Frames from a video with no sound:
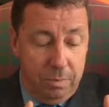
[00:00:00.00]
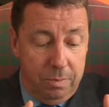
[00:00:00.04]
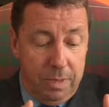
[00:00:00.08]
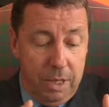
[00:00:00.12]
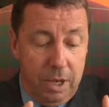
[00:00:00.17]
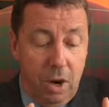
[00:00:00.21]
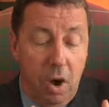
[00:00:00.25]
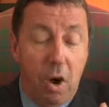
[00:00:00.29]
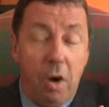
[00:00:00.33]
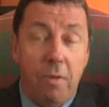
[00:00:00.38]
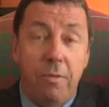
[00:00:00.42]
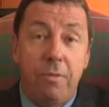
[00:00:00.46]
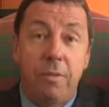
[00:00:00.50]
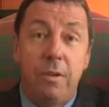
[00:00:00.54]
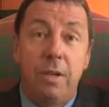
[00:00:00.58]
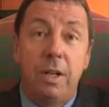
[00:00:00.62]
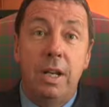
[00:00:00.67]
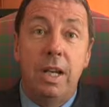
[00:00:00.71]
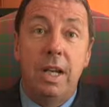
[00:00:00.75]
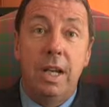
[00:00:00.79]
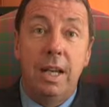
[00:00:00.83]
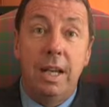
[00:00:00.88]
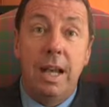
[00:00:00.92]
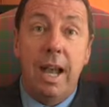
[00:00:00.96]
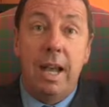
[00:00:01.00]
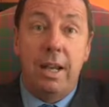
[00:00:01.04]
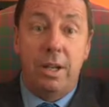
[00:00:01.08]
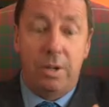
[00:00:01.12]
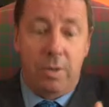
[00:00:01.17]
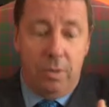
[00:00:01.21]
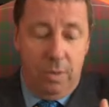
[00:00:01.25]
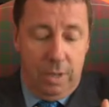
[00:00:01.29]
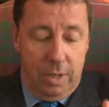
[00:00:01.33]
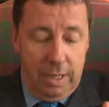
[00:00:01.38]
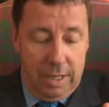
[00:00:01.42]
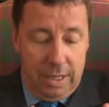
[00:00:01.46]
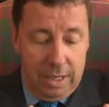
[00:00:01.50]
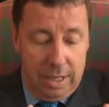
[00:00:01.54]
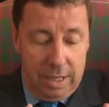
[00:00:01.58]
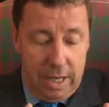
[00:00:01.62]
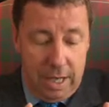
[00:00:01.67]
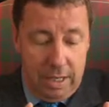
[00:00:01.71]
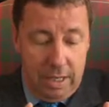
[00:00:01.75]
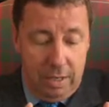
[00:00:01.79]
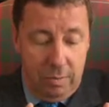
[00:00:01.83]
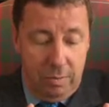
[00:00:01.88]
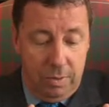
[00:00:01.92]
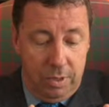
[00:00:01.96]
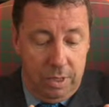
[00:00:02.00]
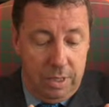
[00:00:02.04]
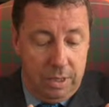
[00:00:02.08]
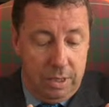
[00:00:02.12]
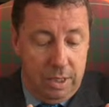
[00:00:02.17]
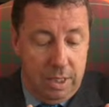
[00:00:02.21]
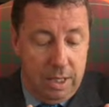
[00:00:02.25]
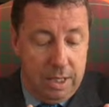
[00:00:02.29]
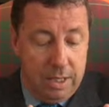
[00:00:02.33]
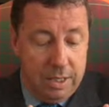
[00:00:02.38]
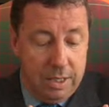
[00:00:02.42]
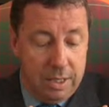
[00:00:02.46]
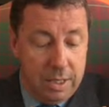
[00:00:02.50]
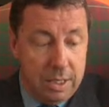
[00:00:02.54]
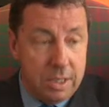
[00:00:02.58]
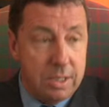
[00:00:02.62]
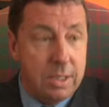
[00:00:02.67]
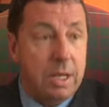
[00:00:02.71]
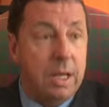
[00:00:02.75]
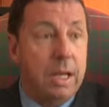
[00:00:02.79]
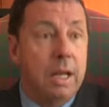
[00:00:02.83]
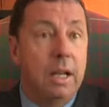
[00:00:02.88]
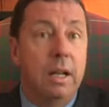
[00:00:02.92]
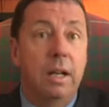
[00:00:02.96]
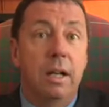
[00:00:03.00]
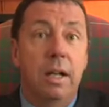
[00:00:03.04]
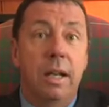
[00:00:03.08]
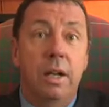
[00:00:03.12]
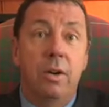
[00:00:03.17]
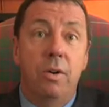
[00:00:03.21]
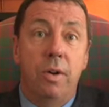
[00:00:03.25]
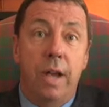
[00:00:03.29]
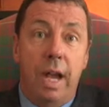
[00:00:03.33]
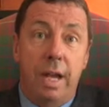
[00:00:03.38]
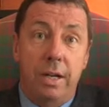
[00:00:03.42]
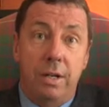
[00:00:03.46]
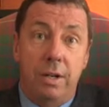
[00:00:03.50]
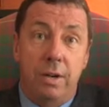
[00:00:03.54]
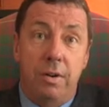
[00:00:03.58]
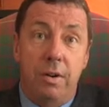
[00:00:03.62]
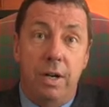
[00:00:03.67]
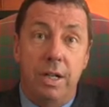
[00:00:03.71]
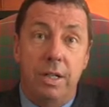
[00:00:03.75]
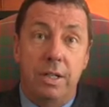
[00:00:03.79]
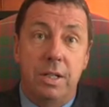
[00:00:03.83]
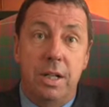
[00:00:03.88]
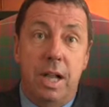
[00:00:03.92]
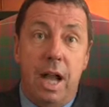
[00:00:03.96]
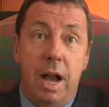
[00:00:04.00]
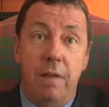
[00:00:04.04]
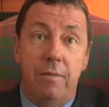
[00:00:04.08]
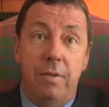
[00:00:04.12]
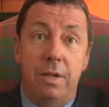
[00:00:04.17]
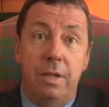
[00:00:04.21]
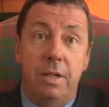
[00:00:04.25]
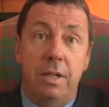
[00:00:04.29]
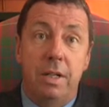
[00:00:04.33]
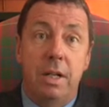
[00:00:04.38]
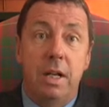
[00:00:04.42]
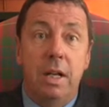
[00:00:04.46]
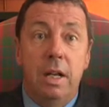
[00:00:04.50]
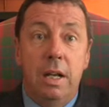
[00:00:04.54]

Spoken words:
but often inadequately studied within the existing legal categories covered